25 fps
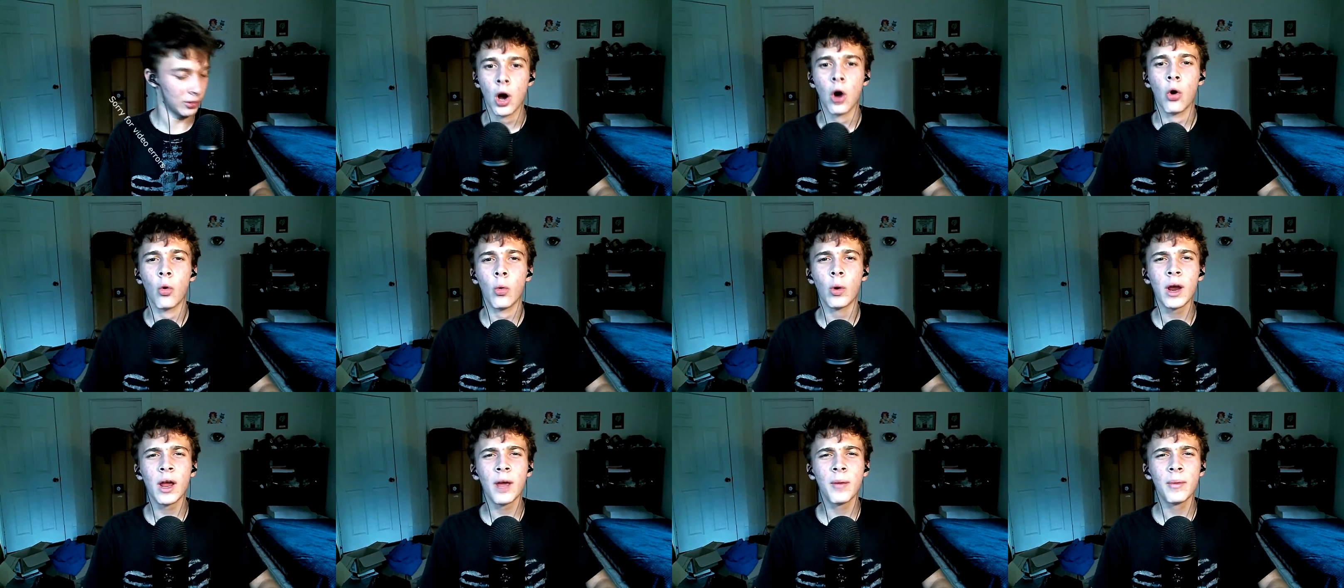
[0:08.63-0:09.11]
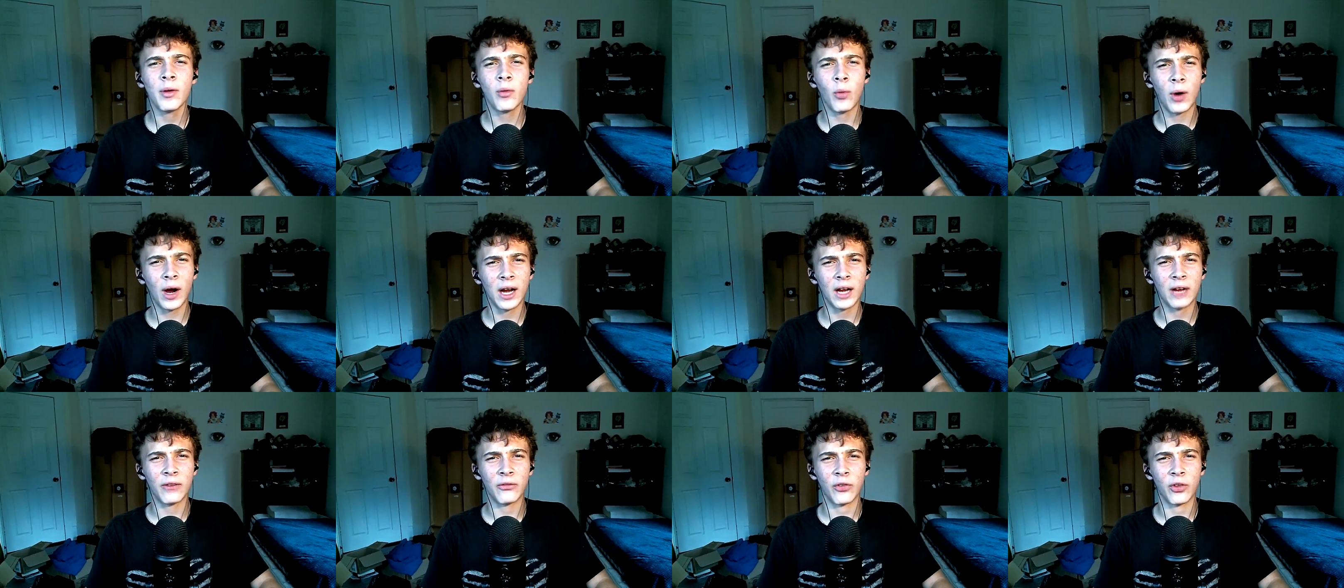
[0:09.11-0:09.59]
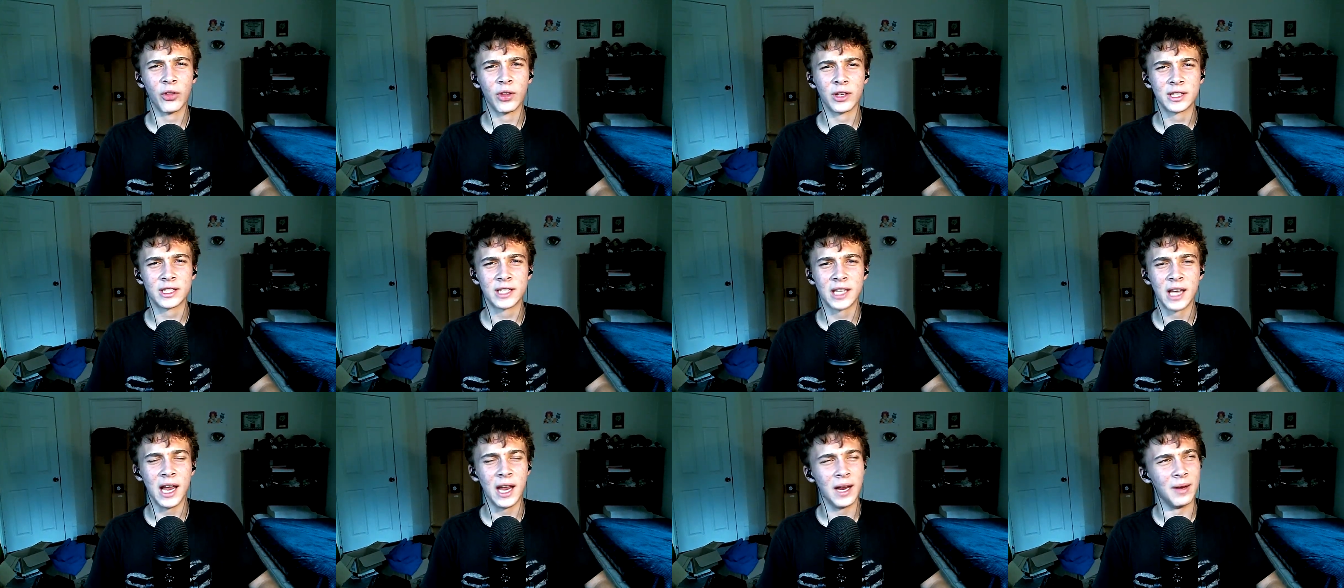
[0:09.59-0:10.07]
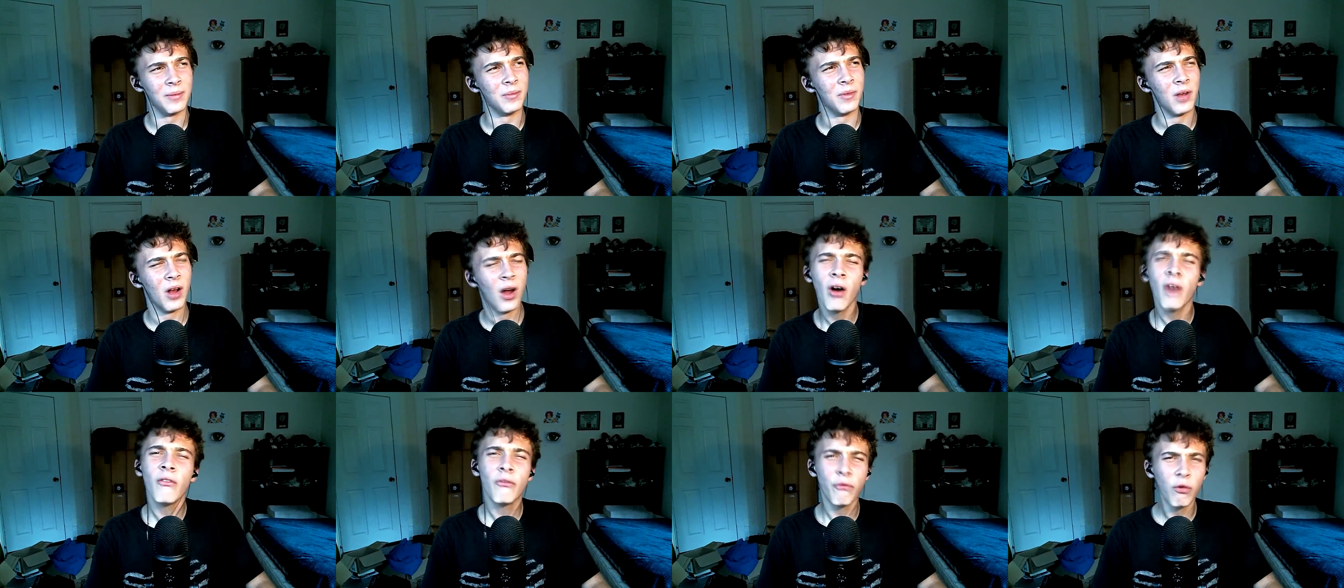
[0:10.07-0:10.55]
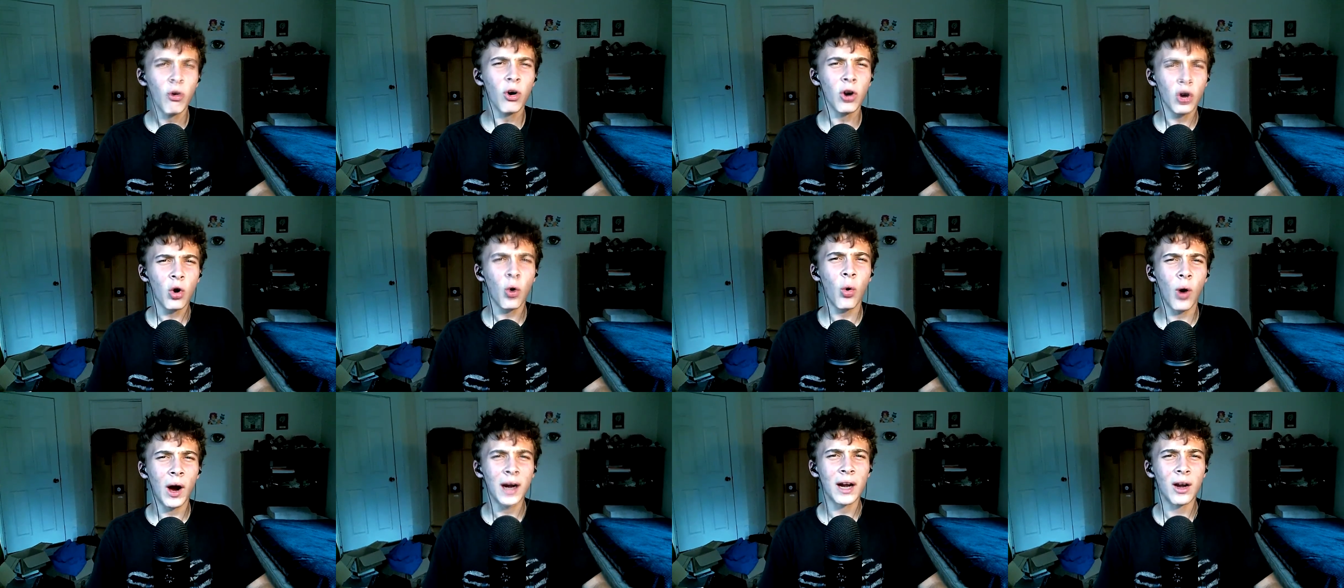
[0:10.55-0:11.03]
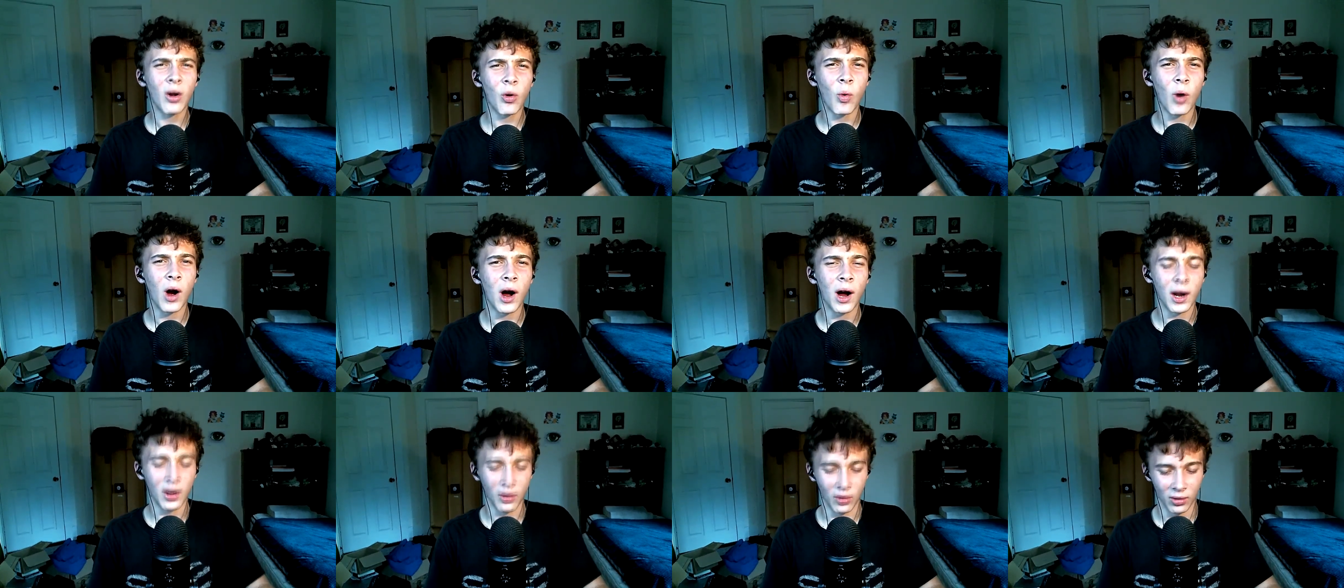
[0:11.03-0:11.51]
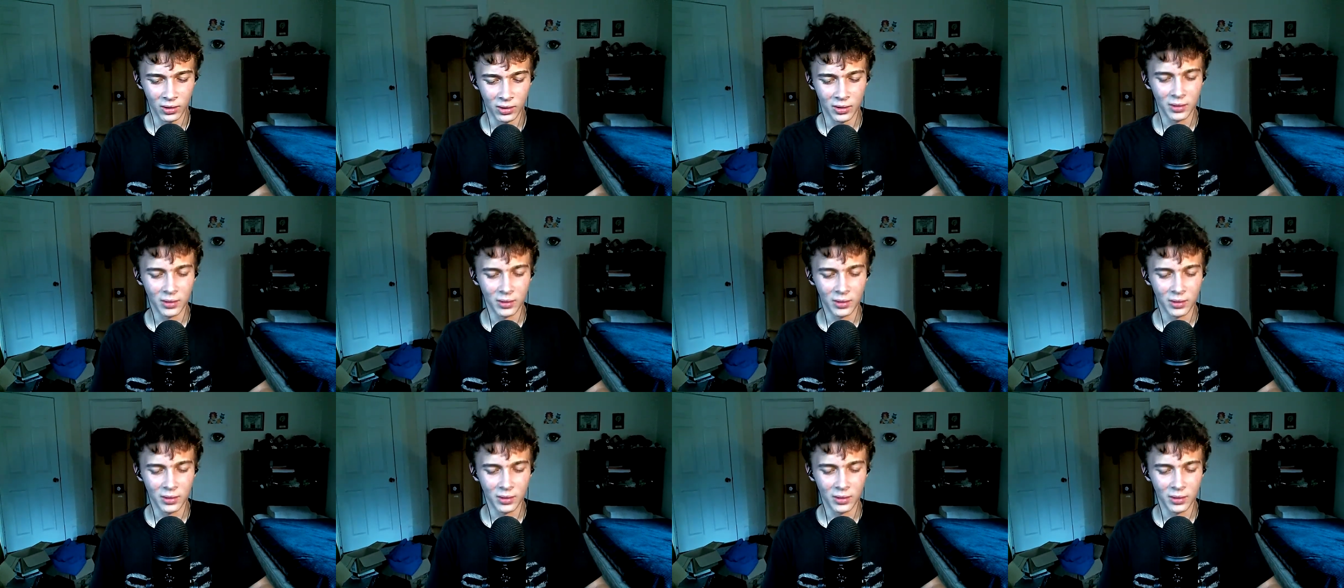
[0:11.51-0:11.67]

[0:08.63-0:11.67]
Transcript: We have been waiting for this game for quite a while,